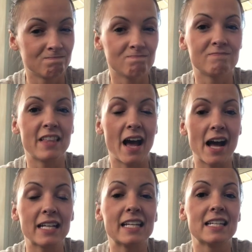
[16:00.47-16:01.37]

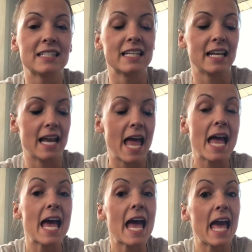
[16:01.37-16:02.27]
That is an
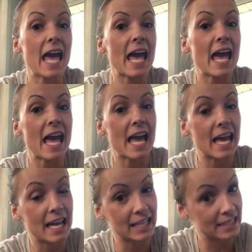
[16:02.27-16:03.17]

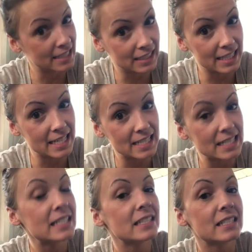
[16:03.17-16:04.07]
excellent
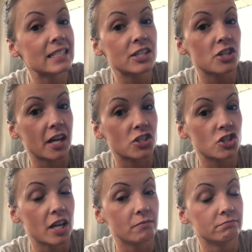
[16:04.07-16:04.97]

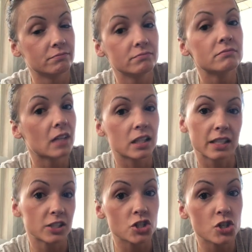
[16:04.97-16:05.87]
suggestion.
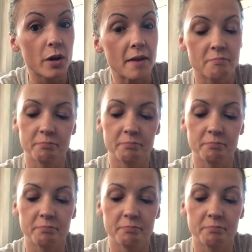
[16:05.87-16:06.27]
Let's do it.